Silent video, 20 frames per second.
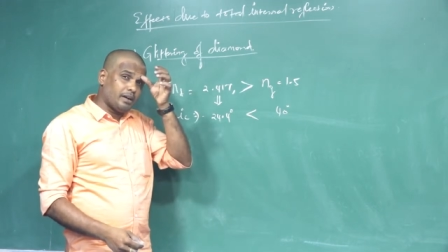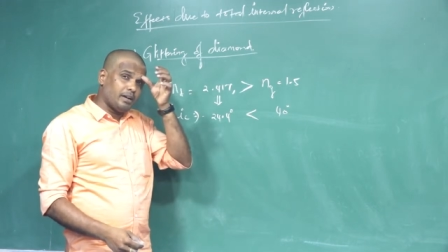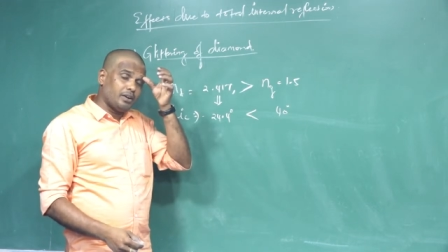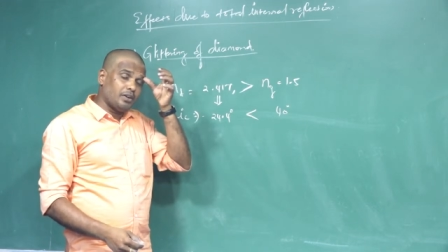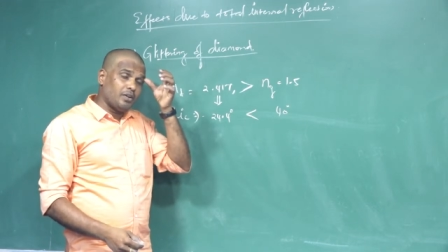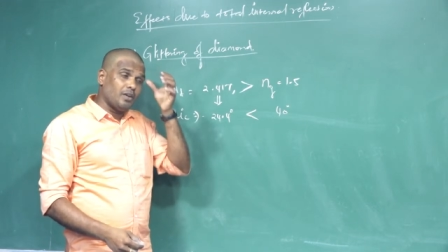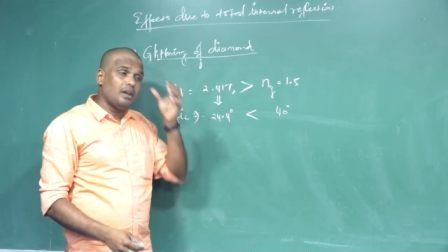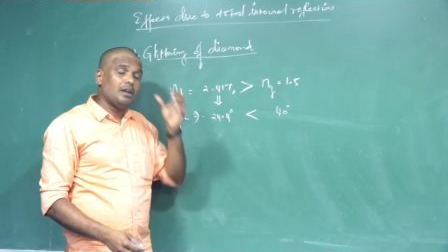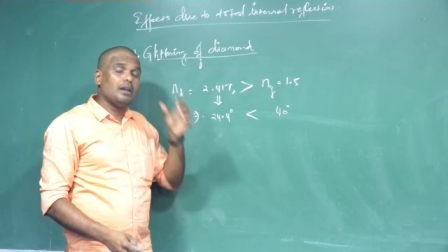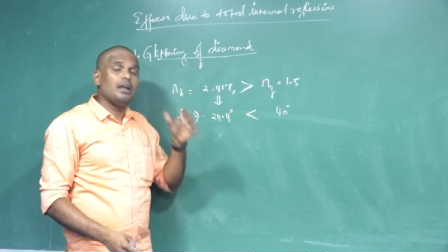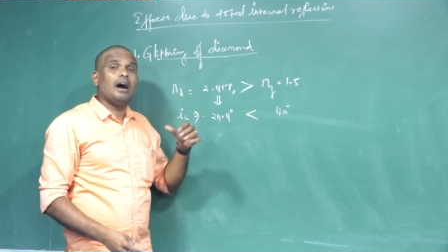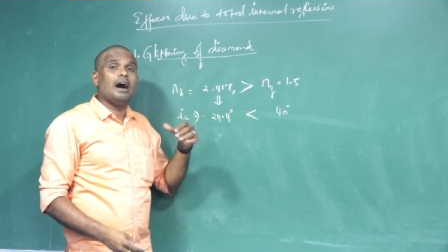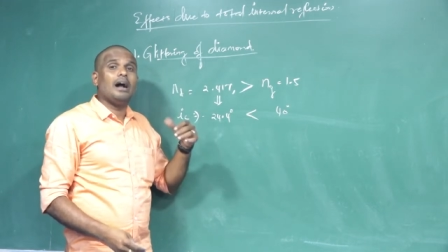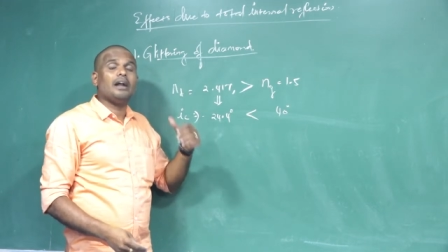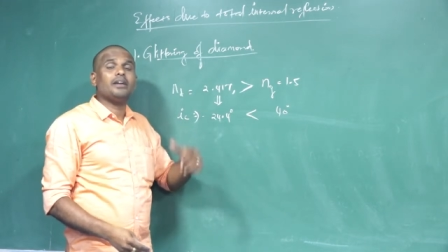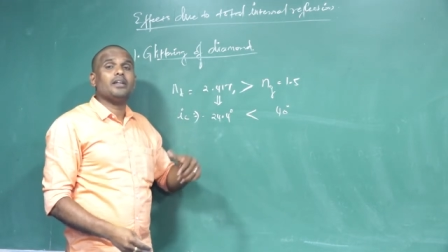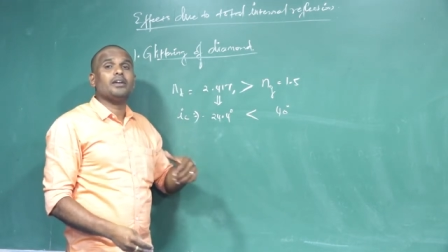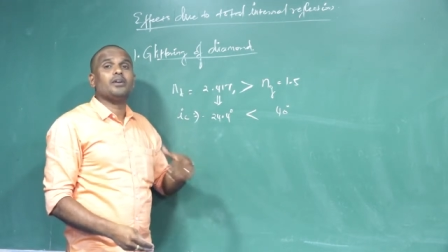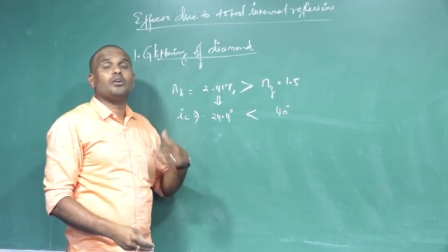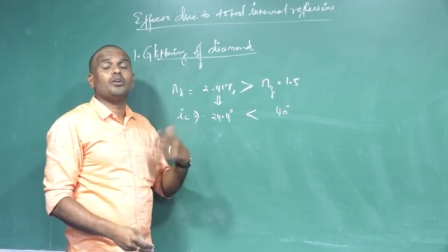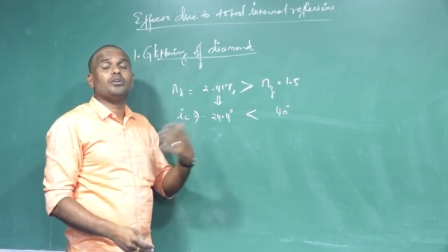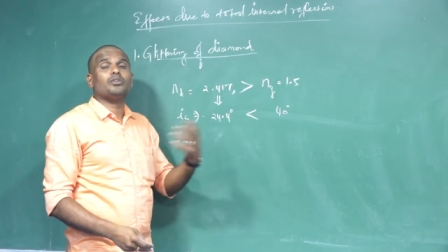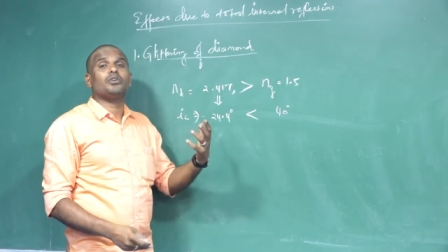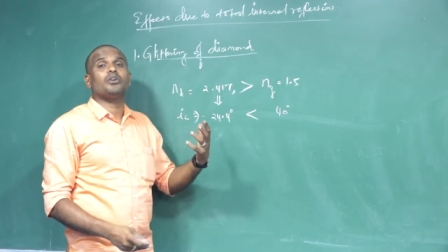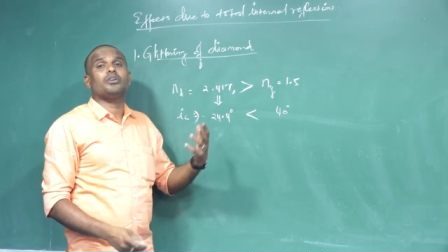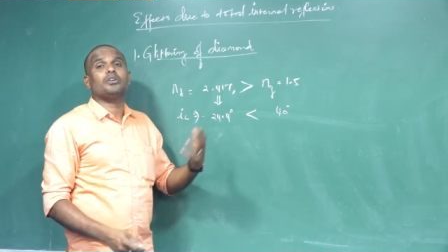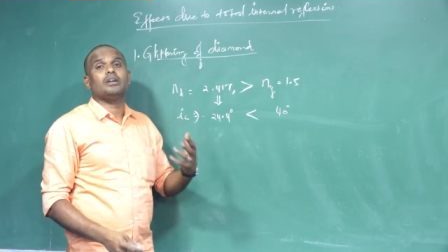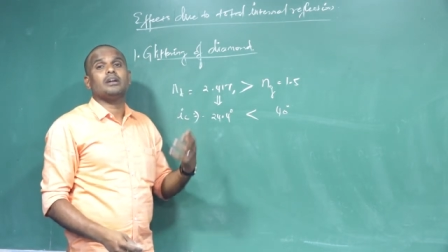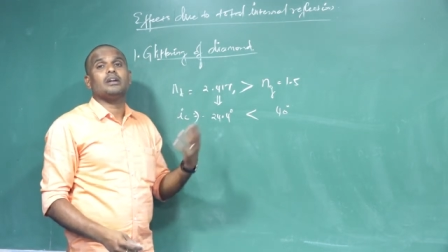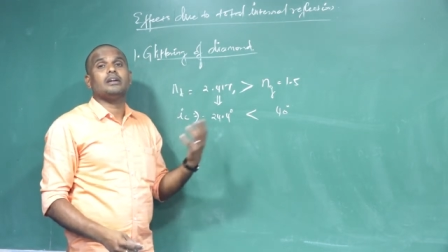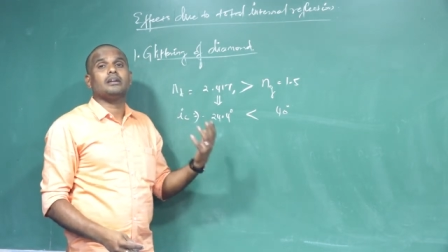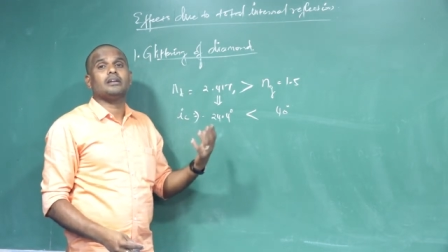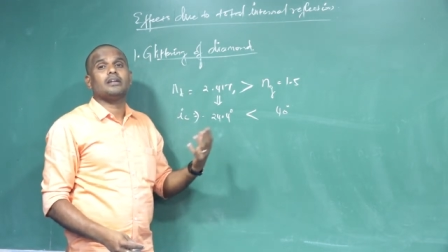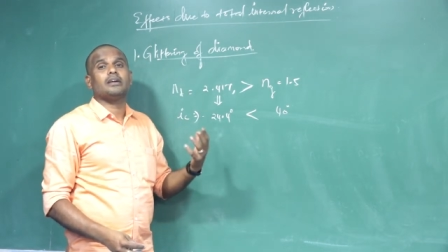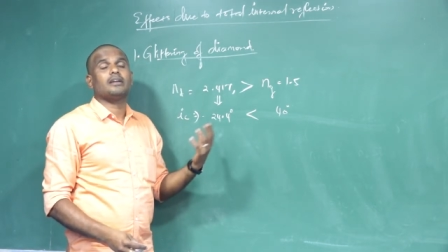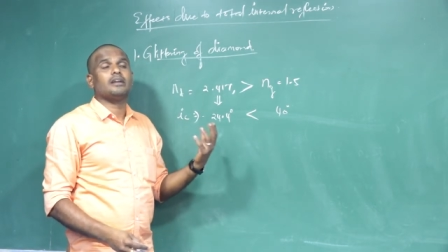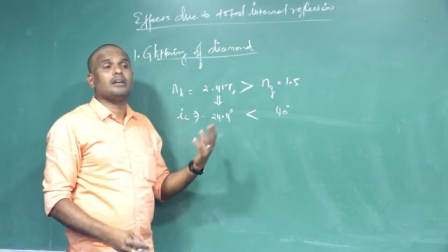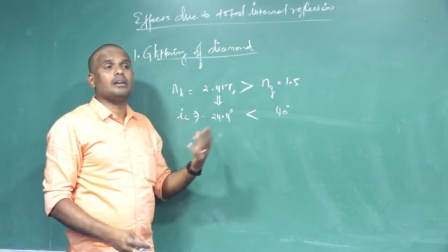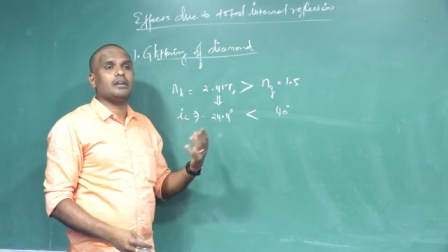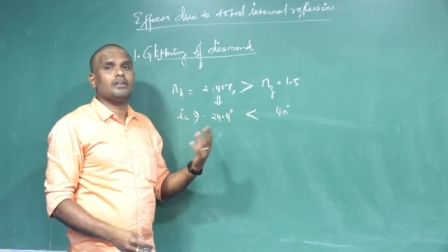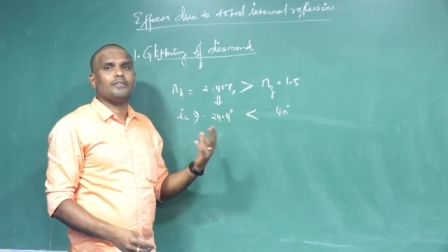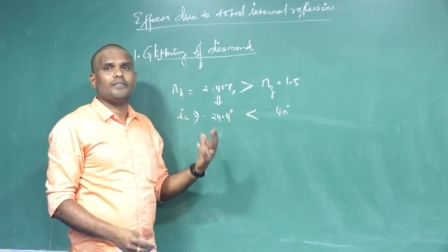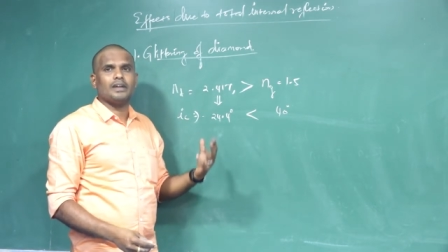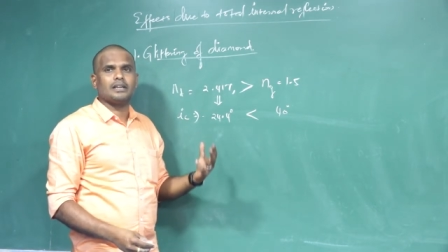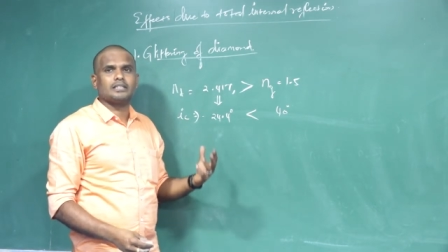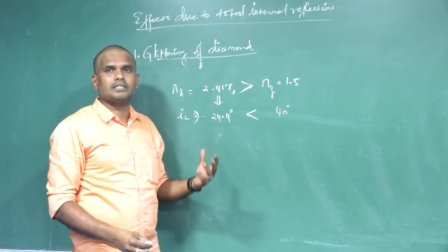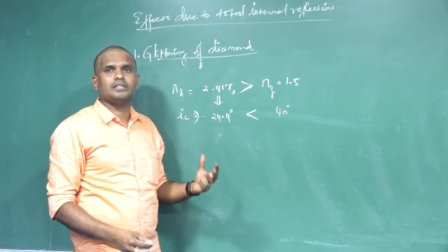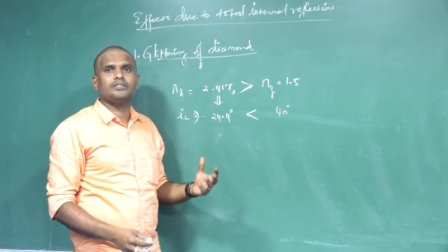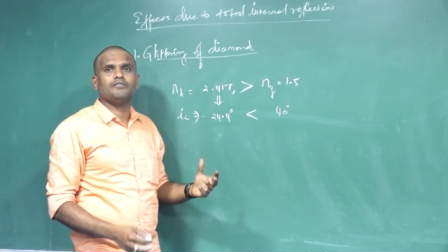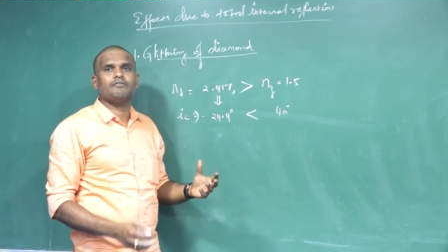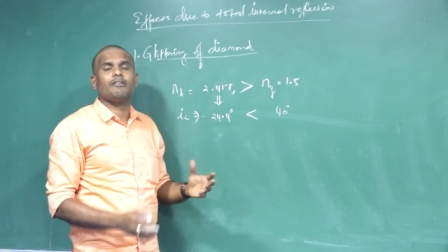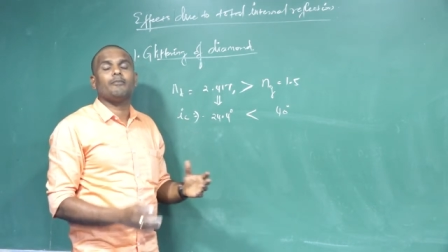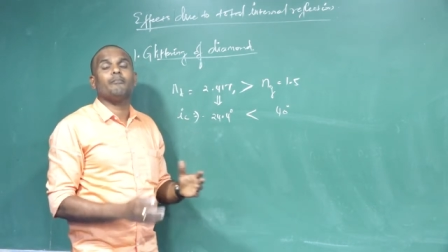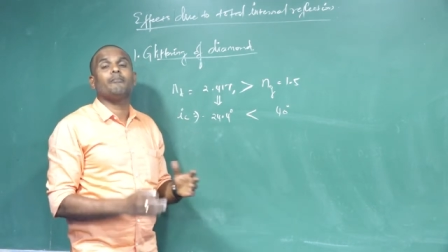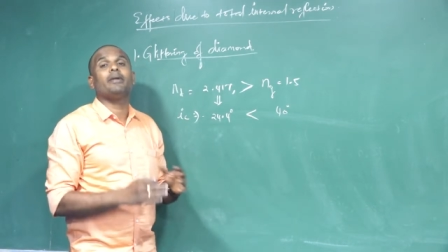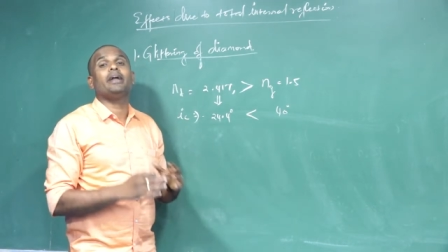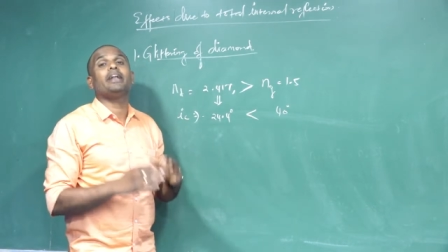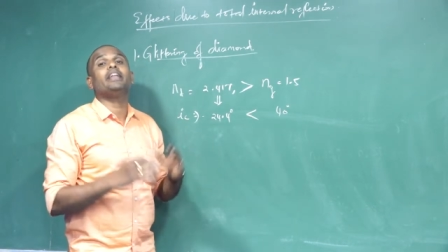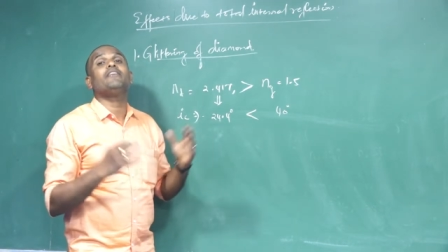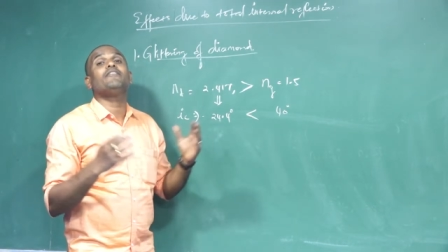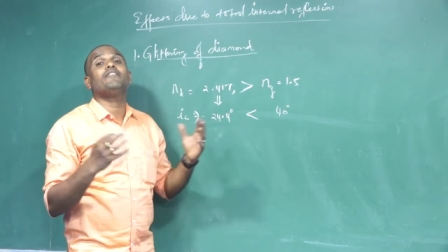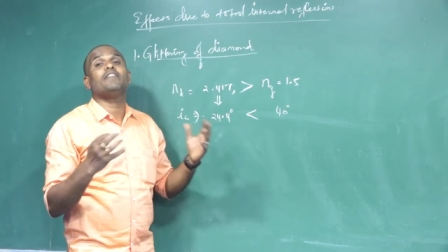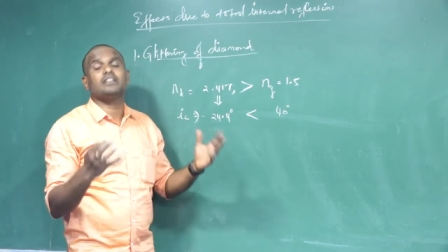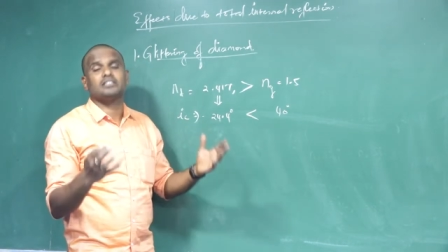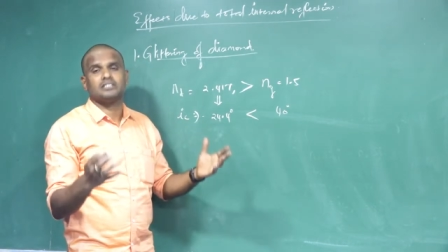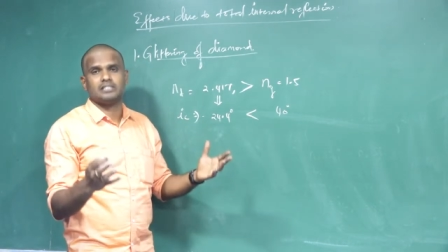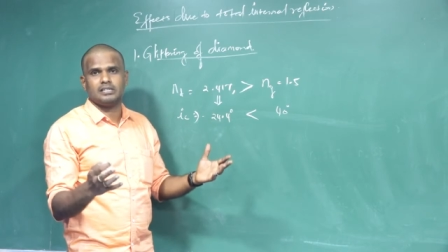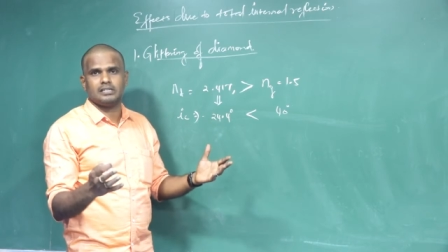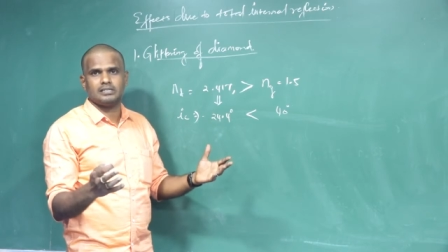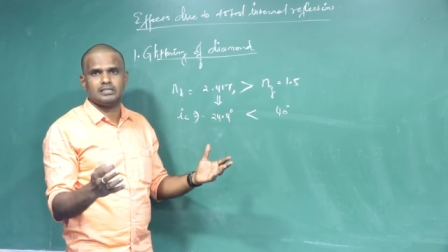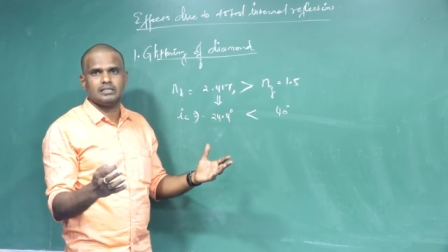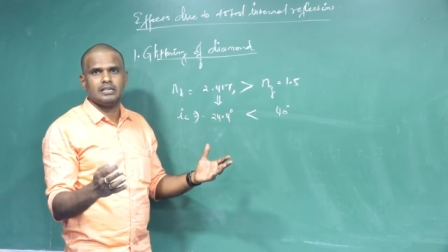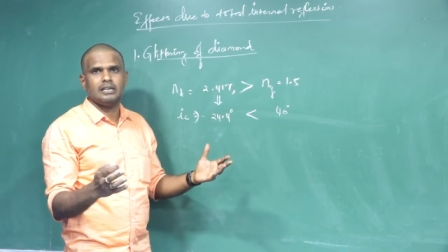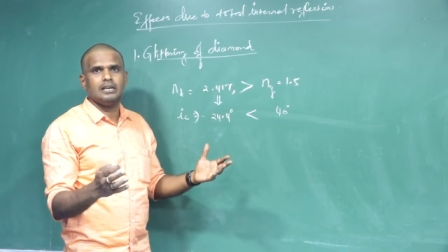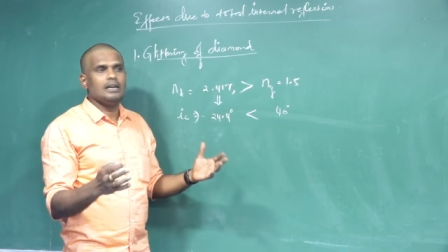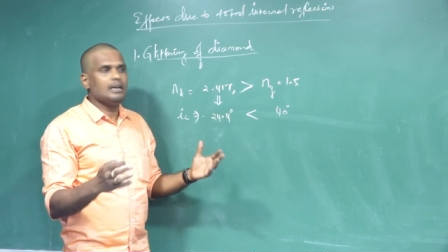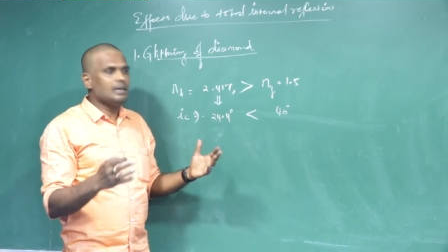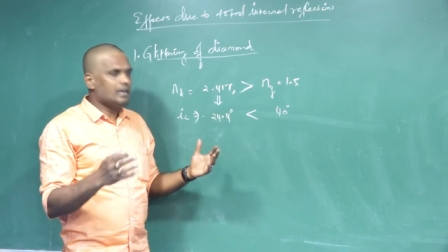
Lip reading: it will undergo total internal reflection from many faces